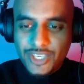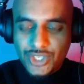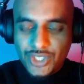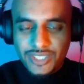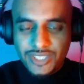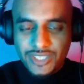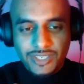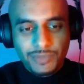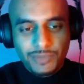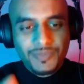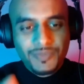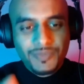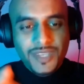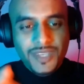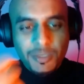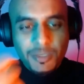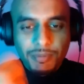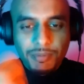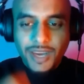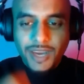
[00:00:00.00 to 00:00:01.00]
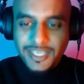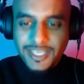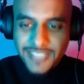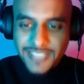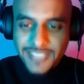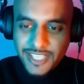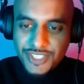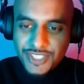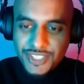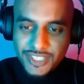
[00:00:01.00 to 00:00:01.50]
You know, brought
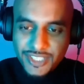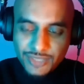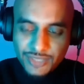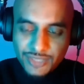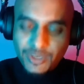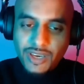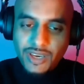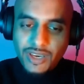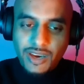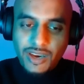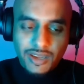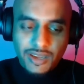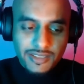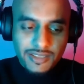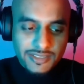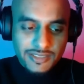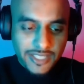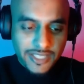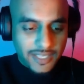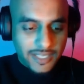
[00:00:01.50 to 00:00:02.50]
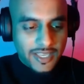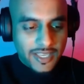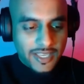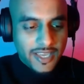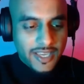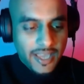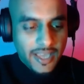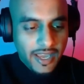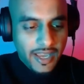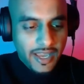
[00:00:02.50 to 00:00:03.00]
attention to a cause. Like
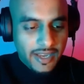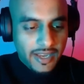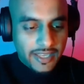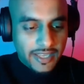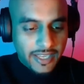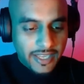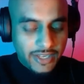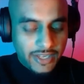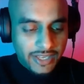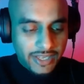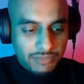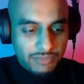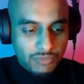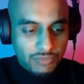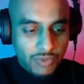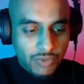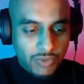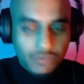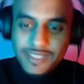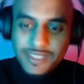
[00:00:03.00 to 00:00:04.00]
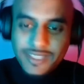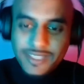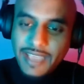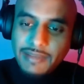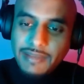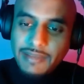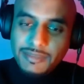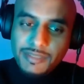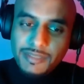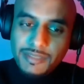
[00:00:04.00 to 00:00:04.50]
you know, what really captured me,
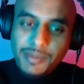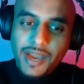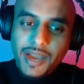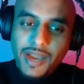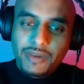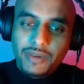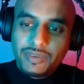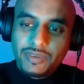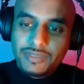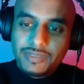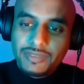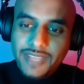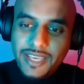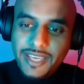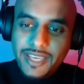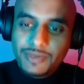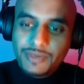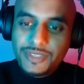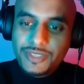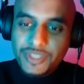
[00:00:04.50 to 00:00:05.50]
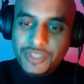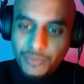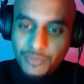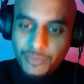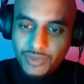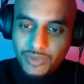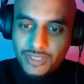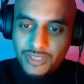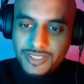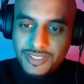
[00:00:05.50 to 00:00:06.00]
the power of language and
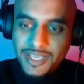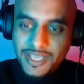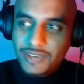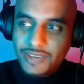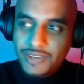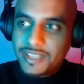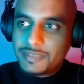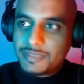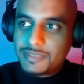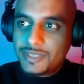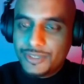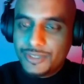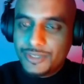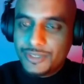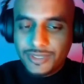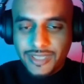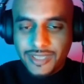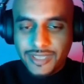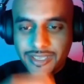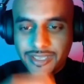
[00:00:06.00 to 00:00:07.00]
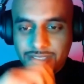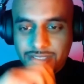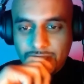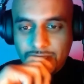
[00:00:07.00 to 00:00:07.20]
words and how that's been utilized.